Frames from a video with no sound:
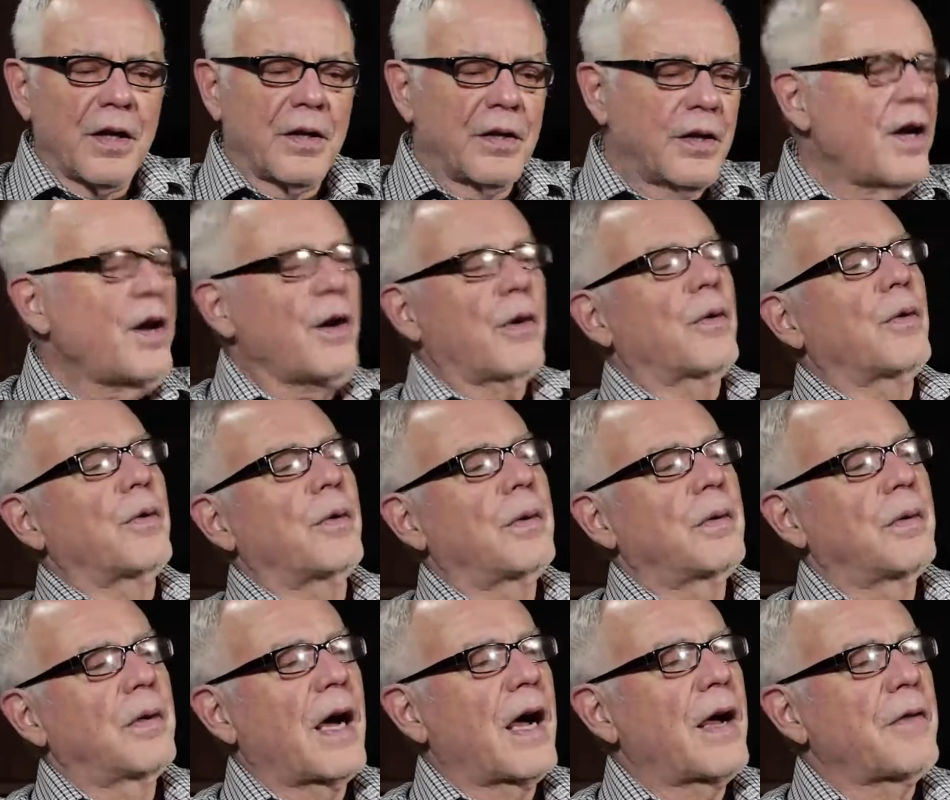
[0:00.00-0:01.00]
No,
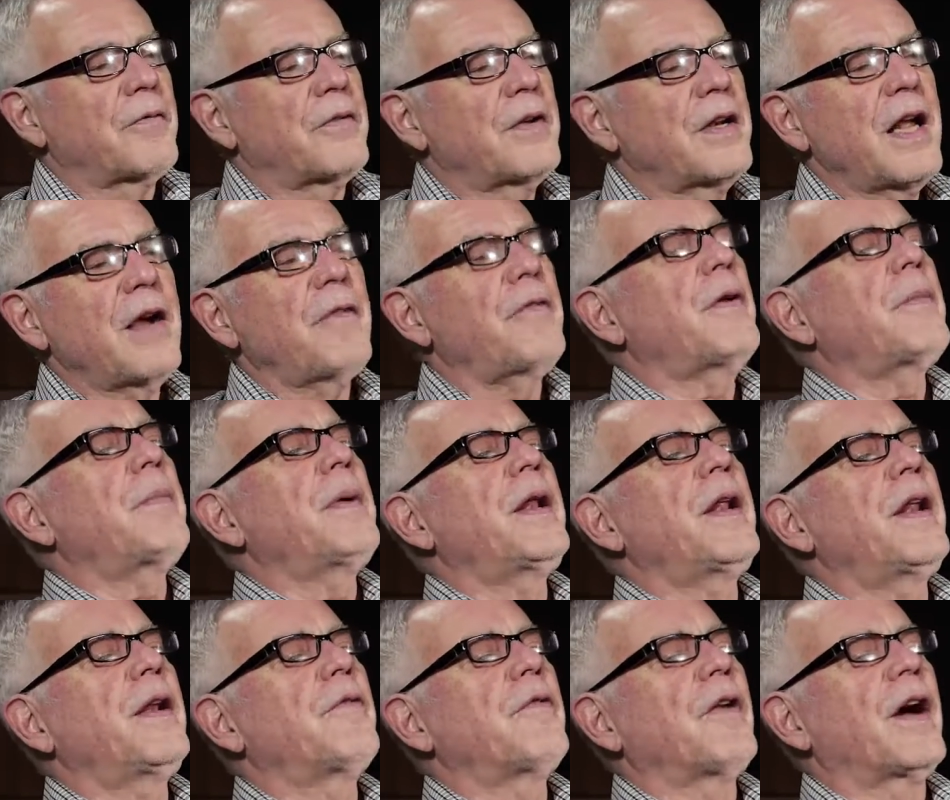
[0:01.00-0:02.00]
I've never
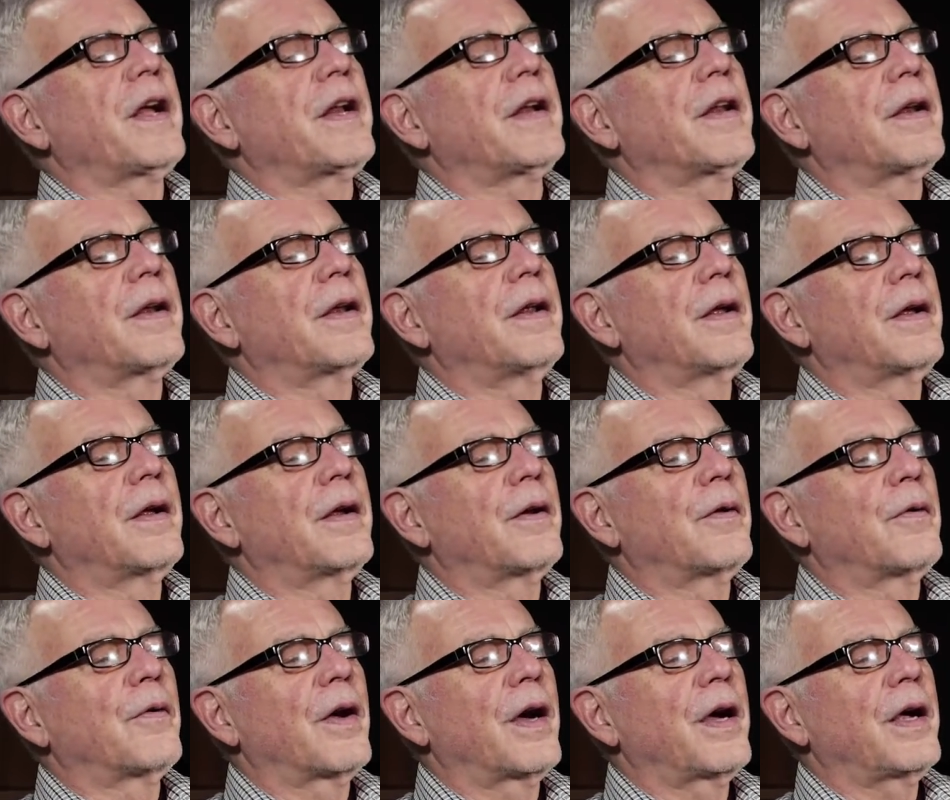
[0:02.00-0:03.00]
been invited,
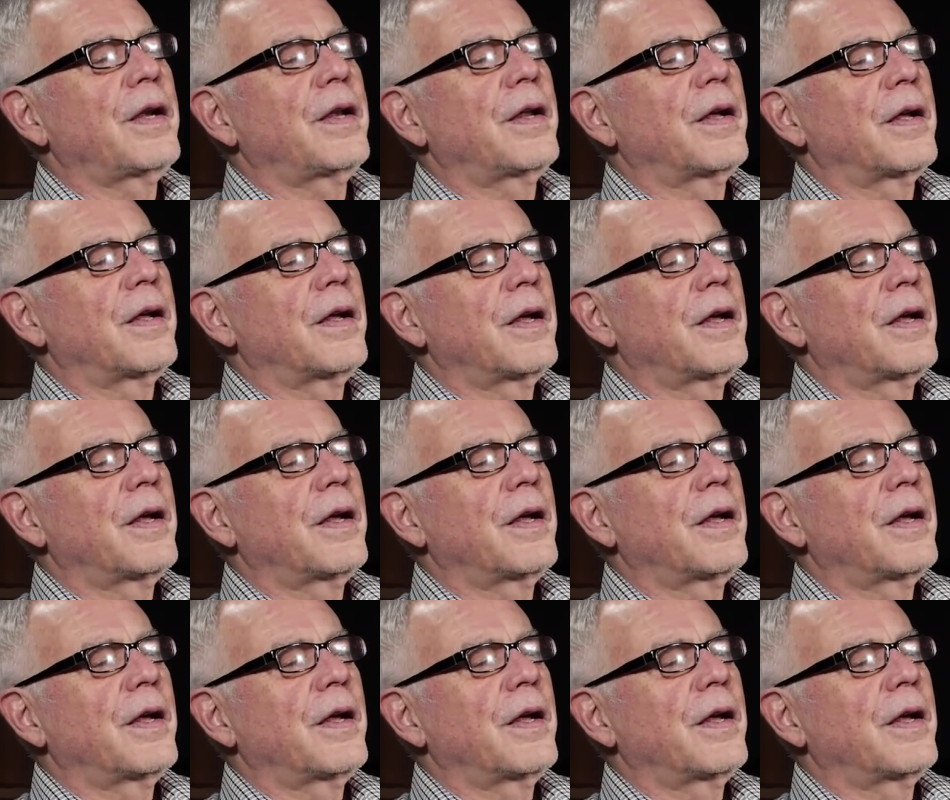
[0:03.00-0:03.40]
right?